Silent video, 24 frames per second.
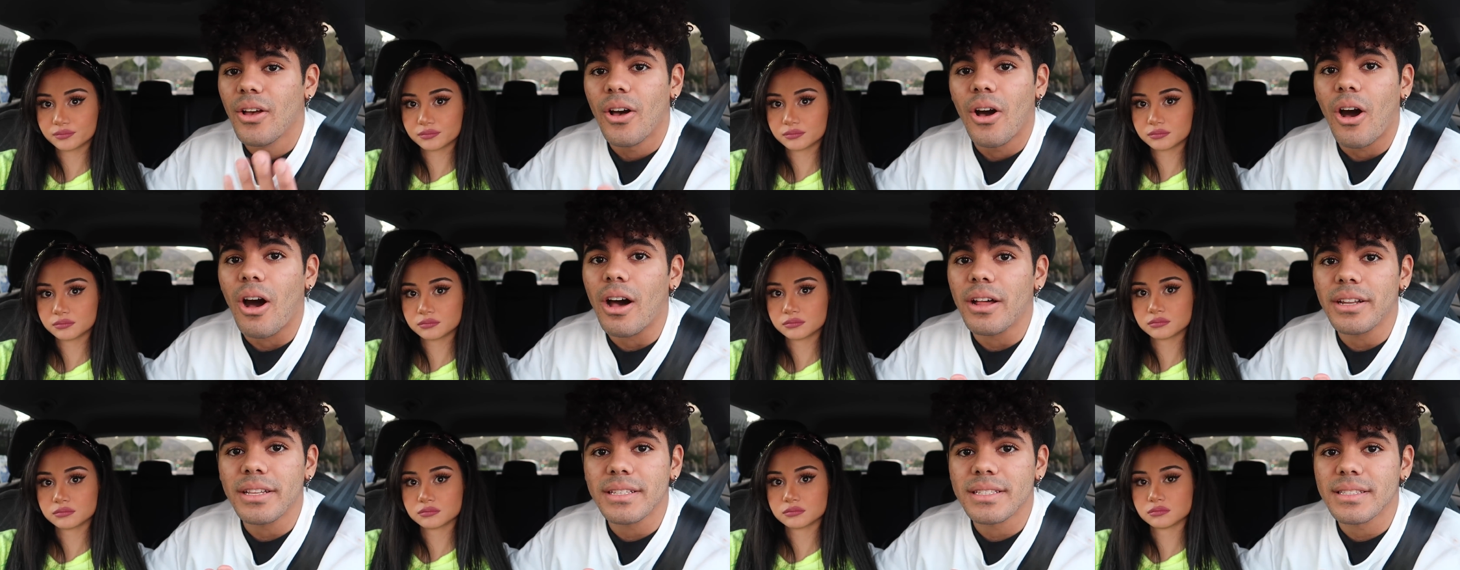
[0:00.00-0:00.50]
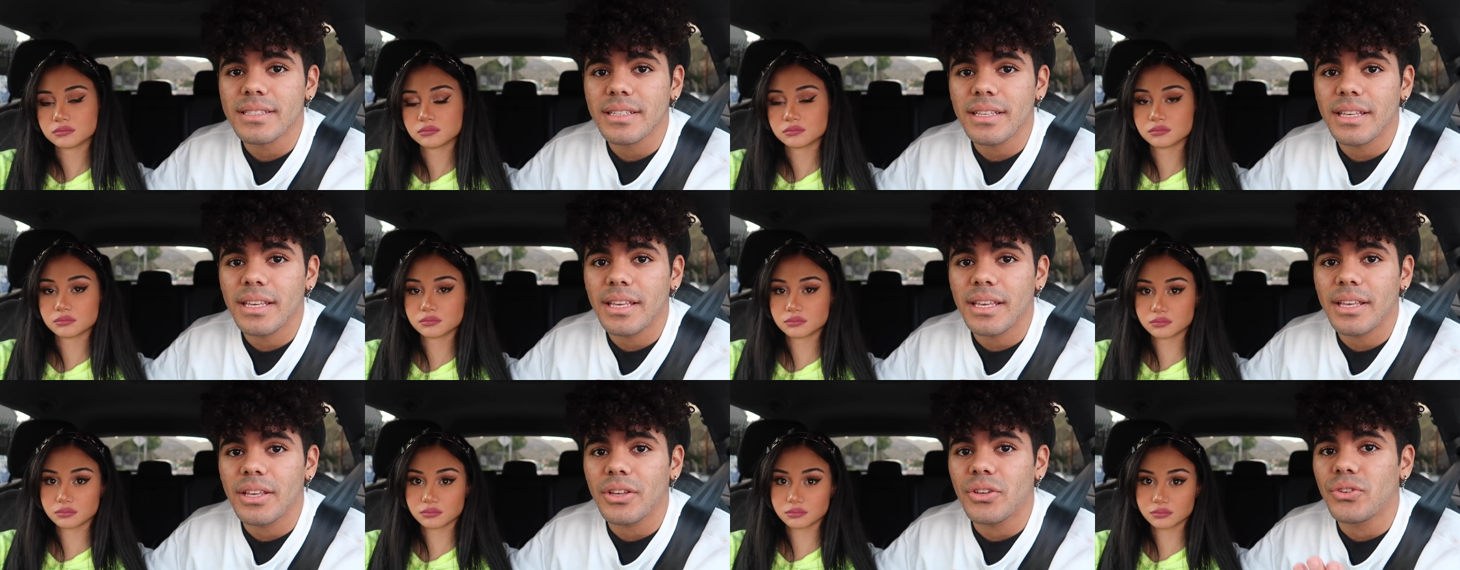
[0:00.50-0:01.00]

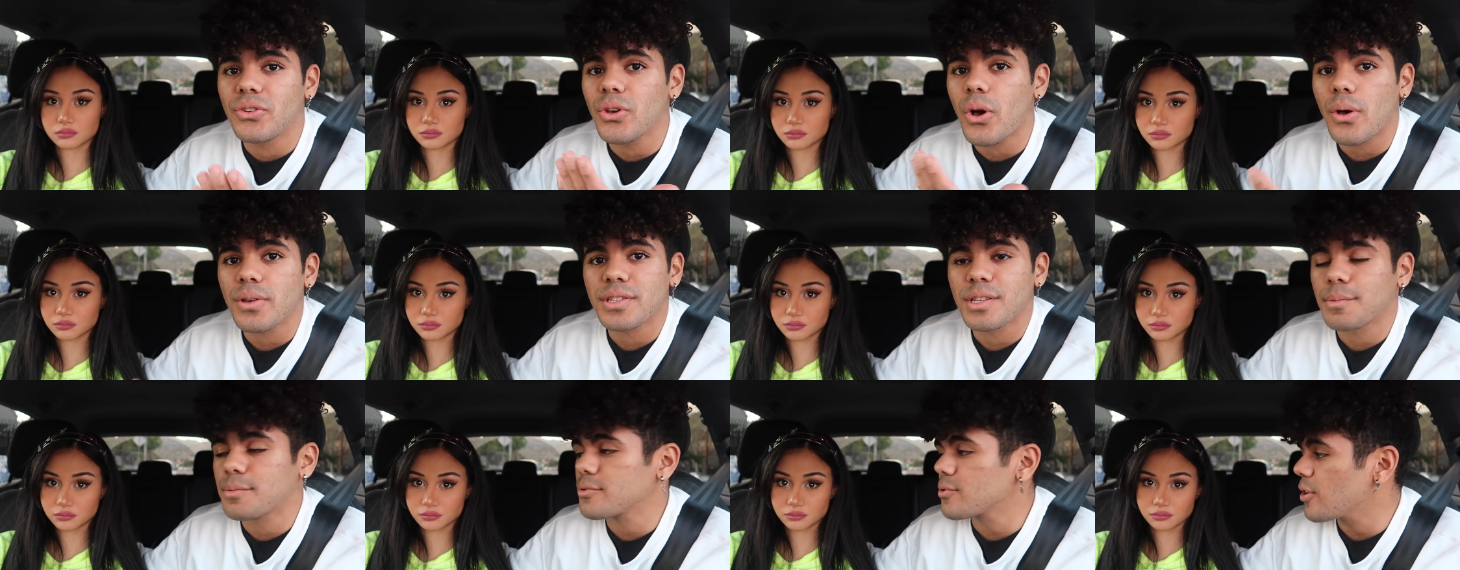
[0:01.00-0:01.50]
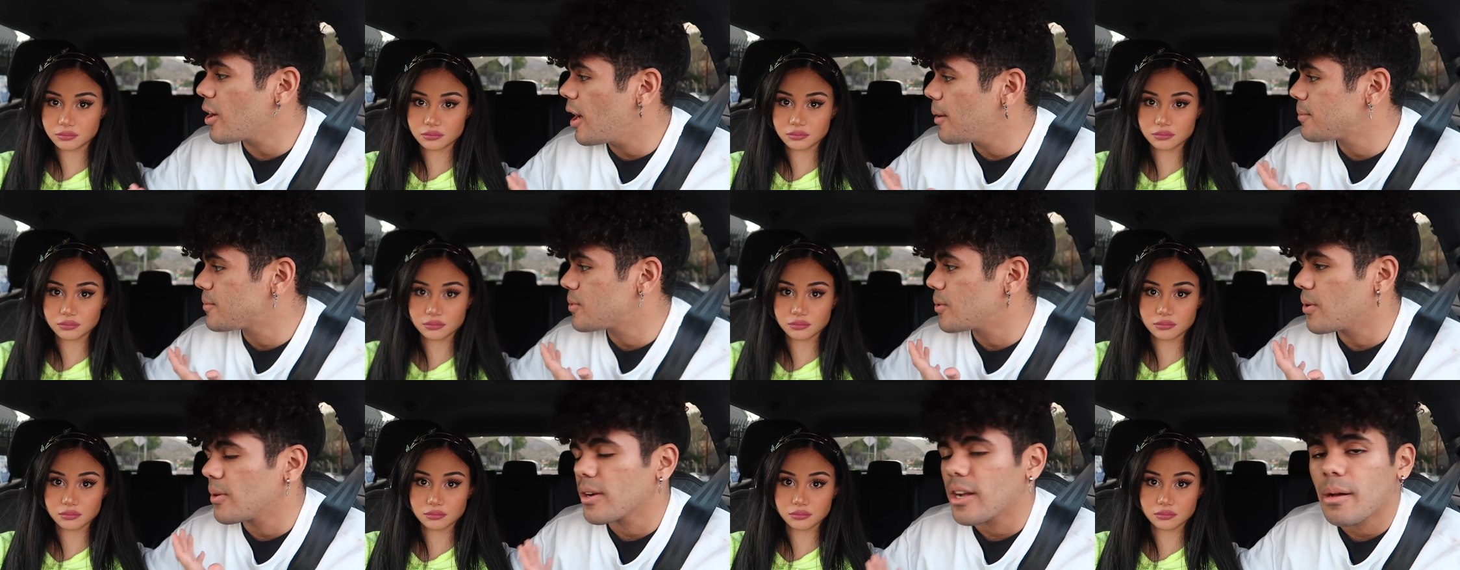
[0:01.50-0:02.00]
Speaker 1: honestly, go subscribe
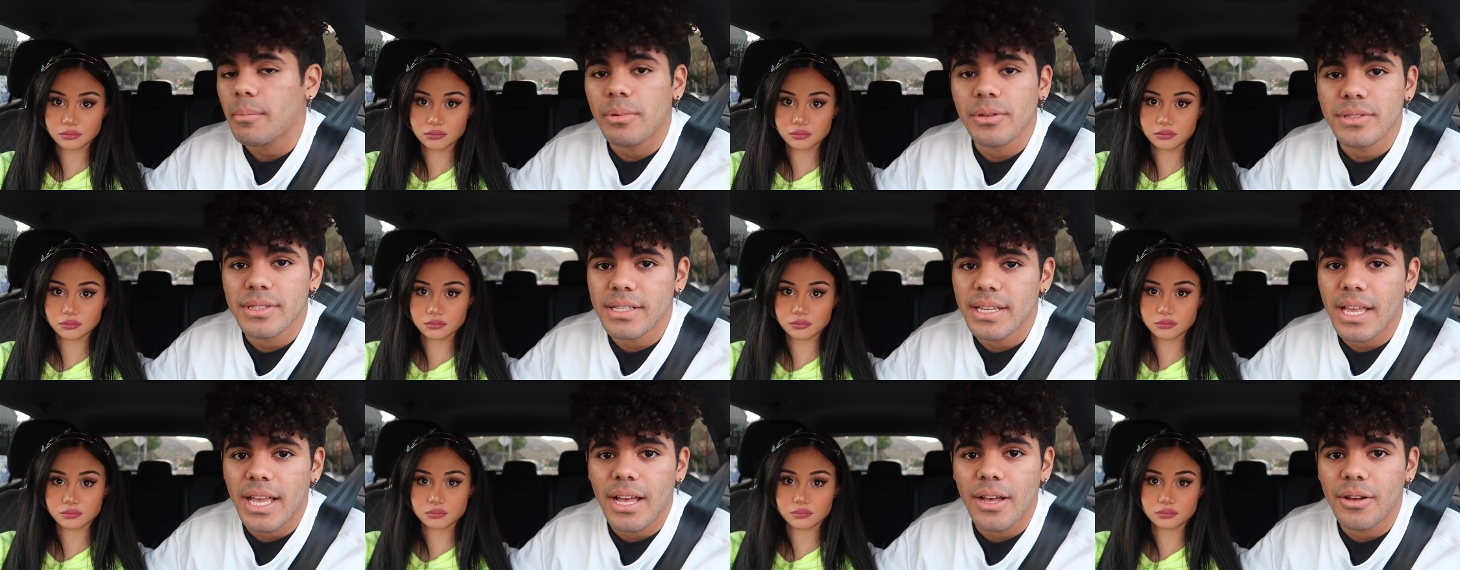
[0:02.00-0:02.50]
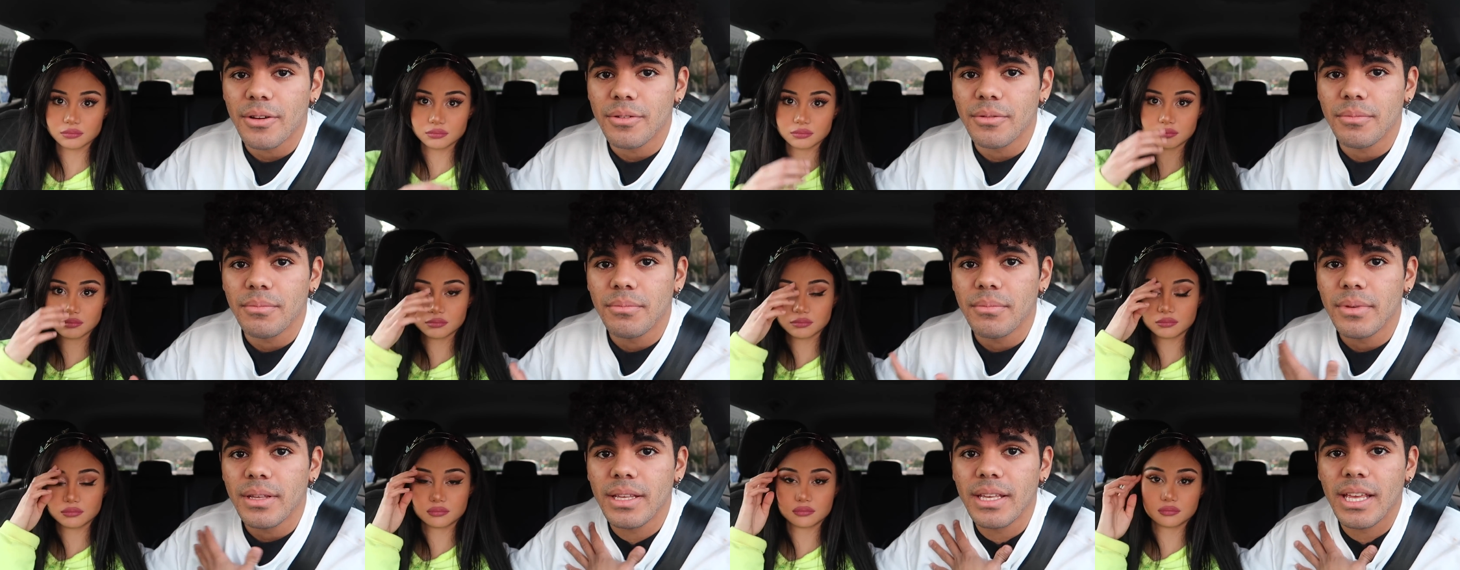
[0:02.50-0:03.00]
to our couples account,
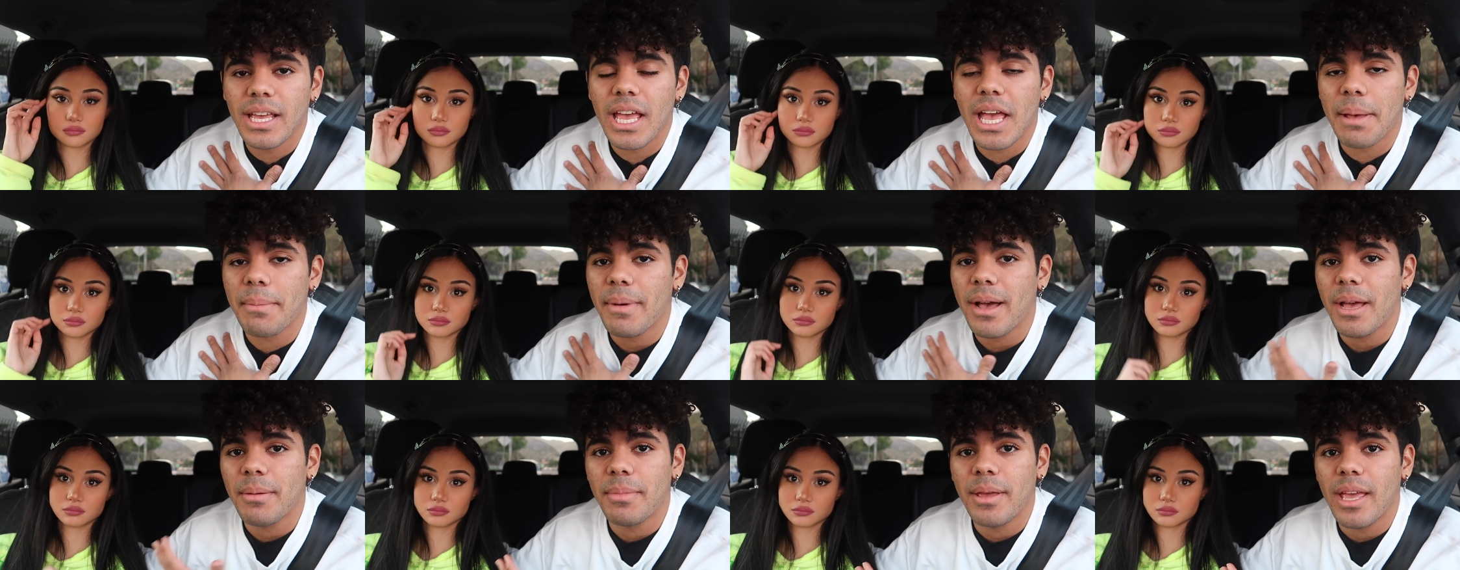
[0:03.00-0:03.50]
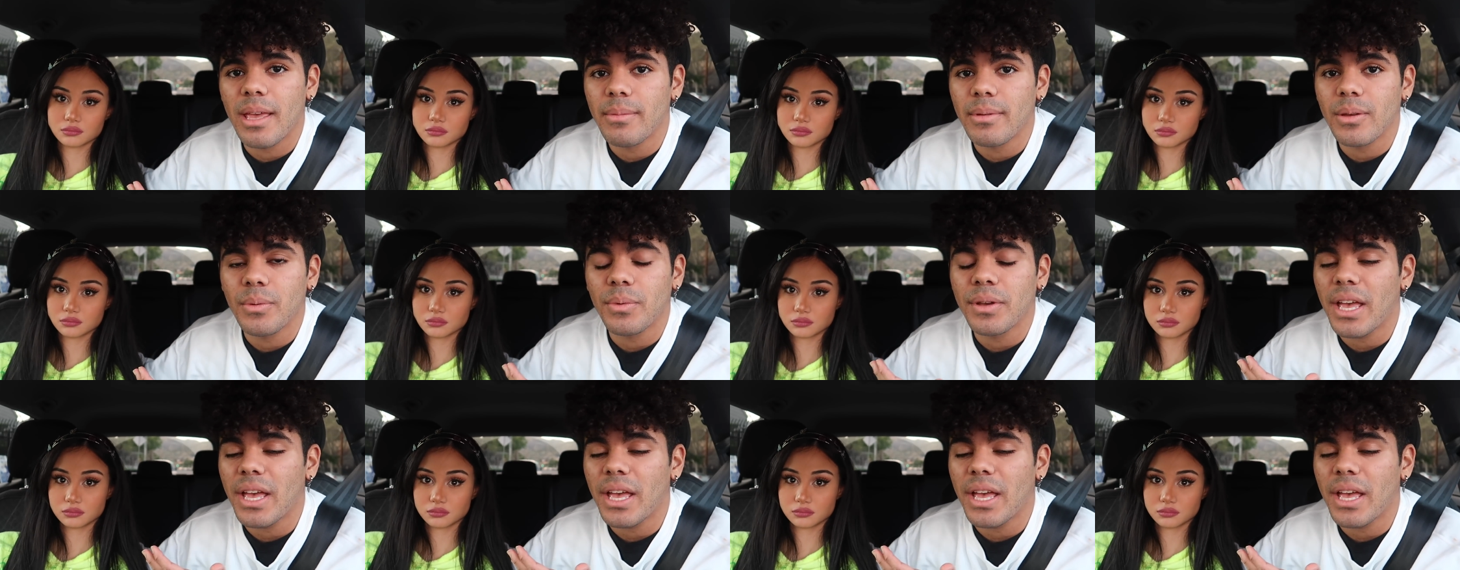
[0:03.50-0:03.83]
me and my baby.